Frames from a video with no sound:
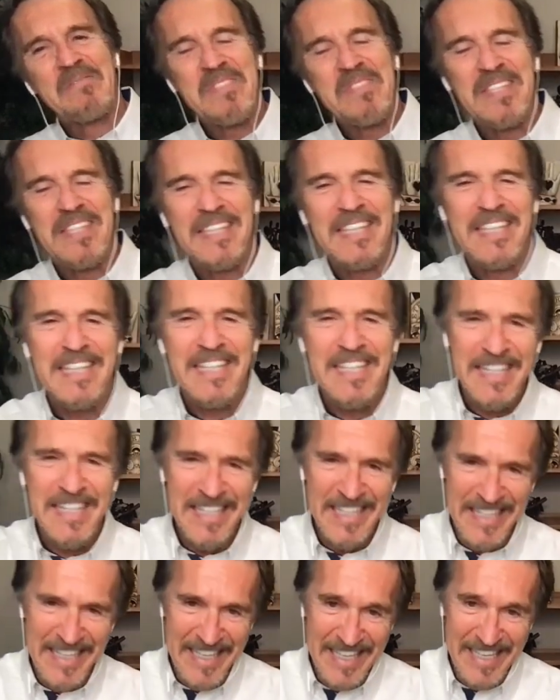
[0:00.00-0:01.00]

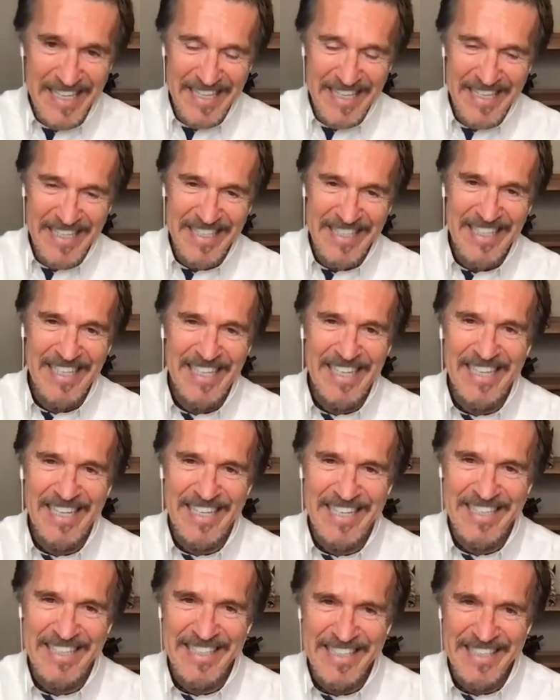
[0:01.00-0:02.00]

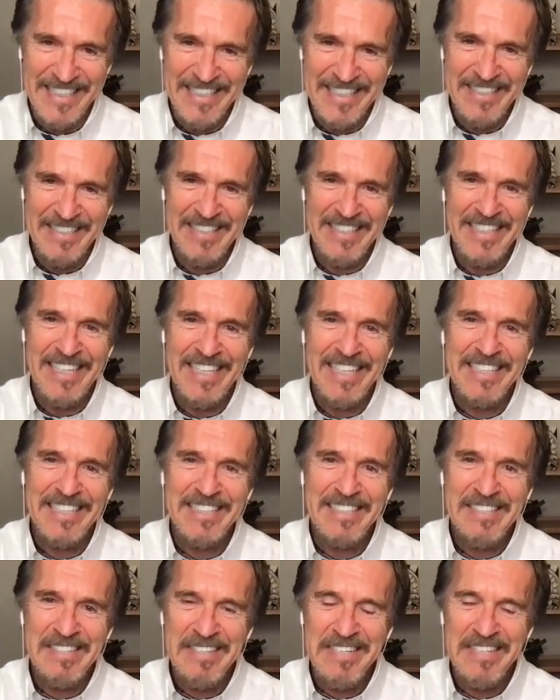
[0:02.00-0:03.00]

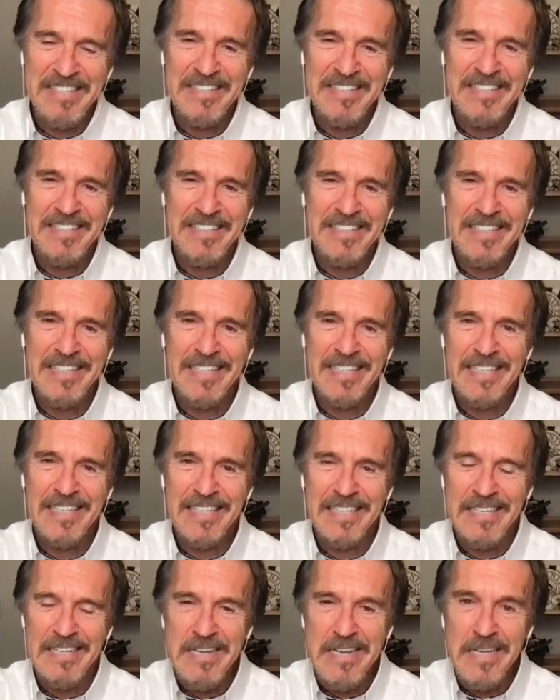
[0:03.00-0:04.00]

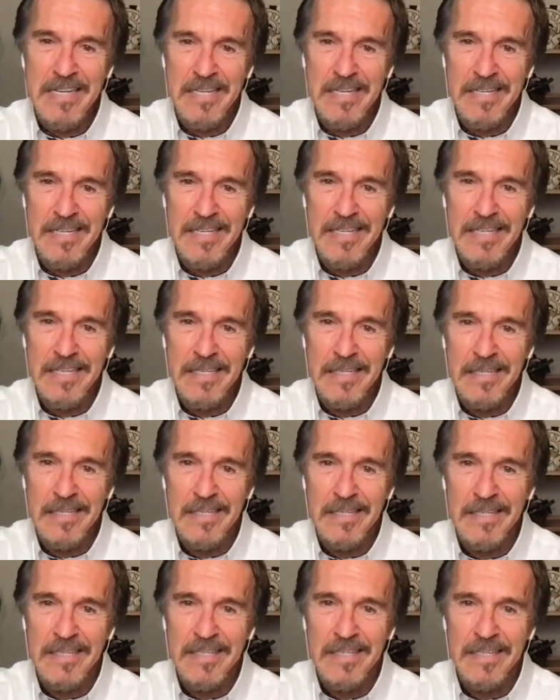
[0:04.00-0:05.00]

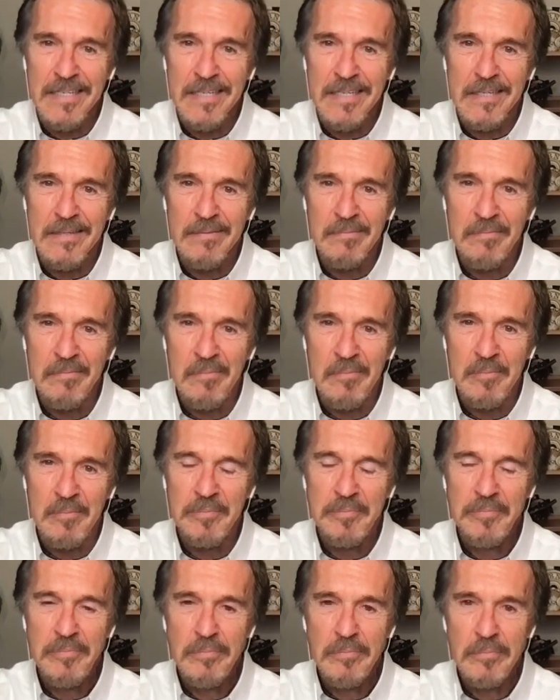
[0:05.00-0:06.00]

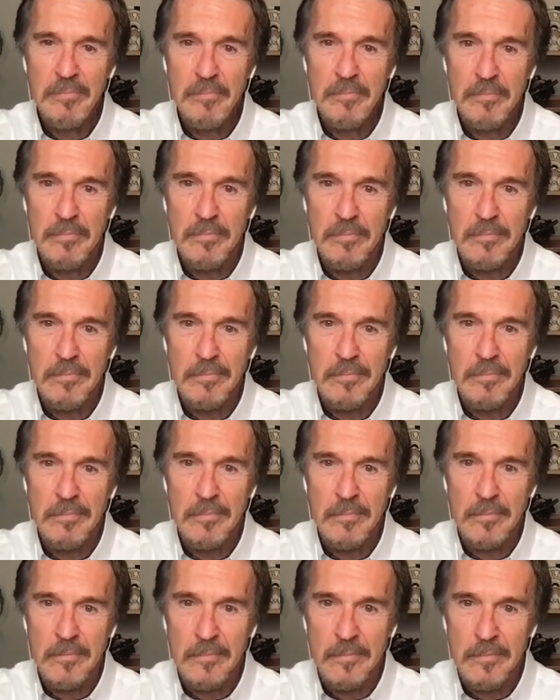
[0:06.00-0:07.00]

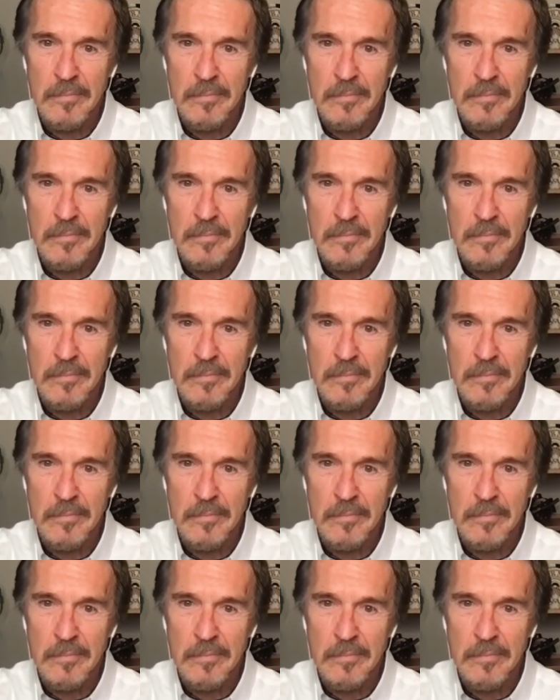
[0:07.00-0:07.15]
(silent)